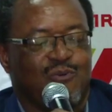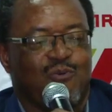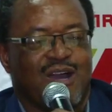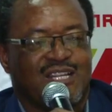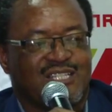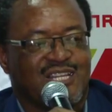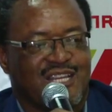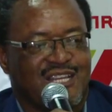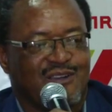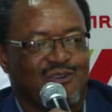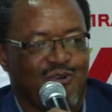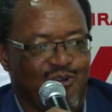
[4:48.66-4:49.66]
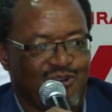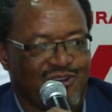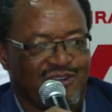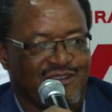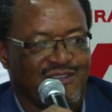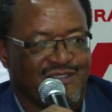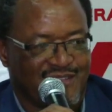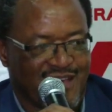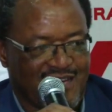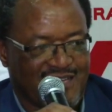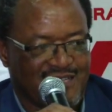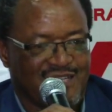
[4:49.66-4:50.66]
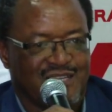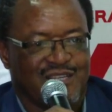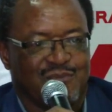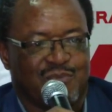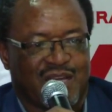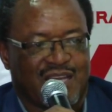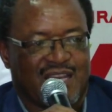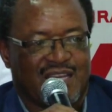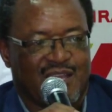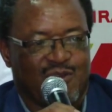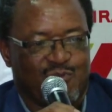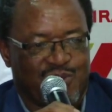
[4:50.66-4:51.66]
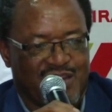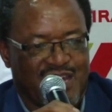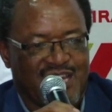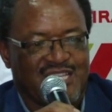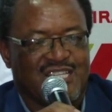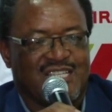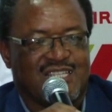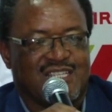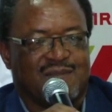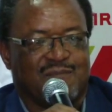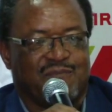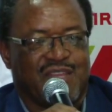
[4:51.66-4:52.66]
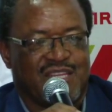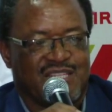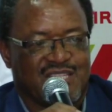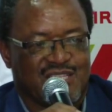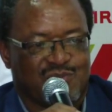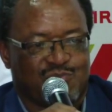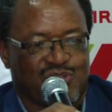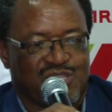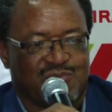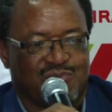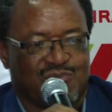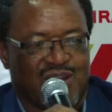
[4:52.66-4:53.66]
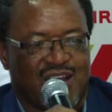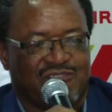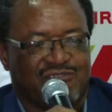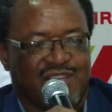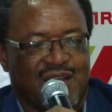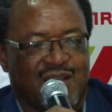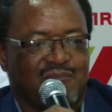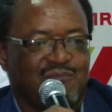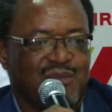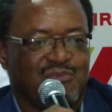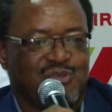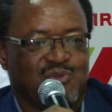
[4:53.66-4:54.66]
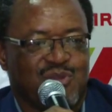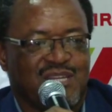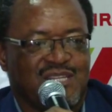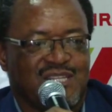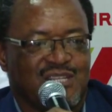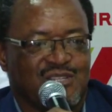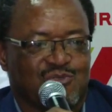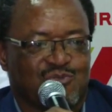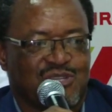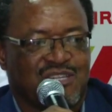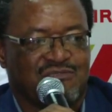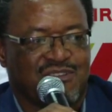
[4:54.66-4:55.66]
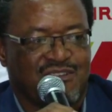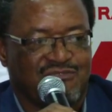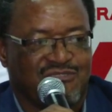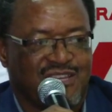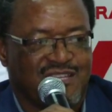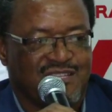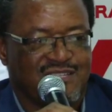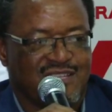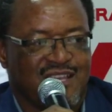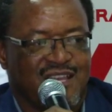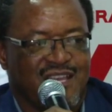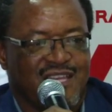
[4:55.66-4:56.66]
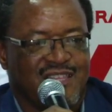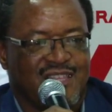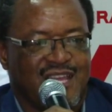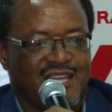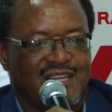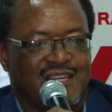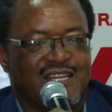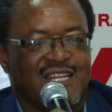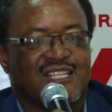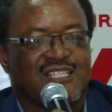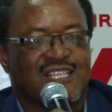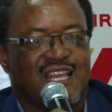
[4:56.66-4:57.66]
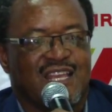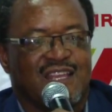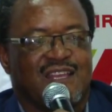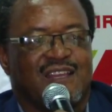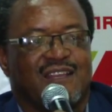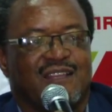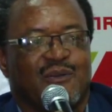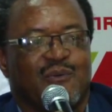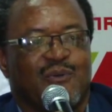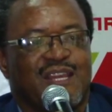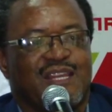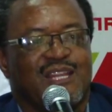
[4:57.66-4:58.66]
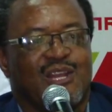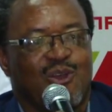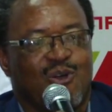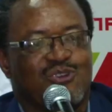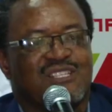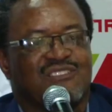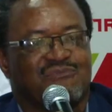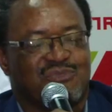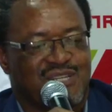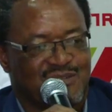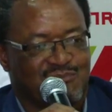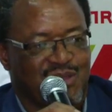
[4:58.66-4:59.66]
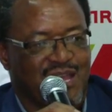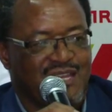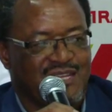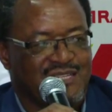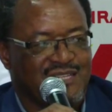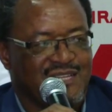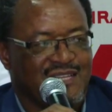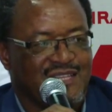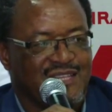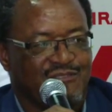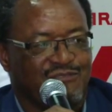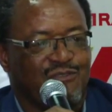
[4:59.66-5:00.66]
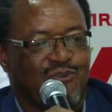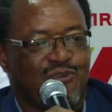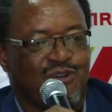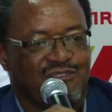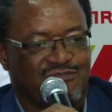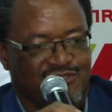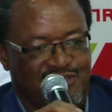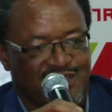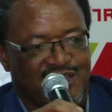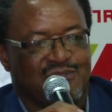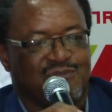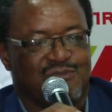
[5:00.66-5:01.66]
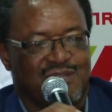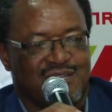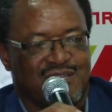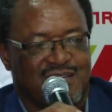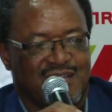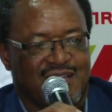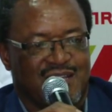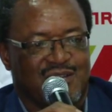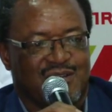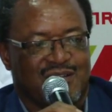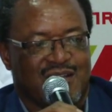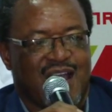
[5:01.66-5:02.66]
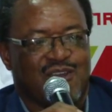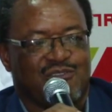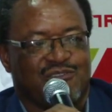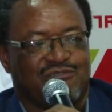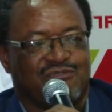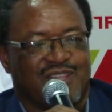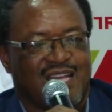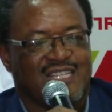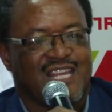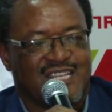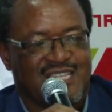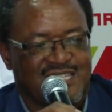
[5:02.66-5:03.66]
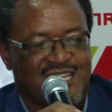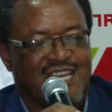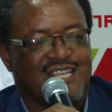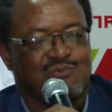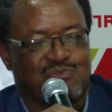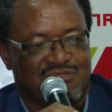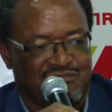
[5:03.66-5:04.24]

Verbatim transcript: one taking all that, but there will be an entity that is responsible. After maybe twenty years or twenty-five years, then let us say when the loans have been repaid, therefore everything will, the kind of that entity S P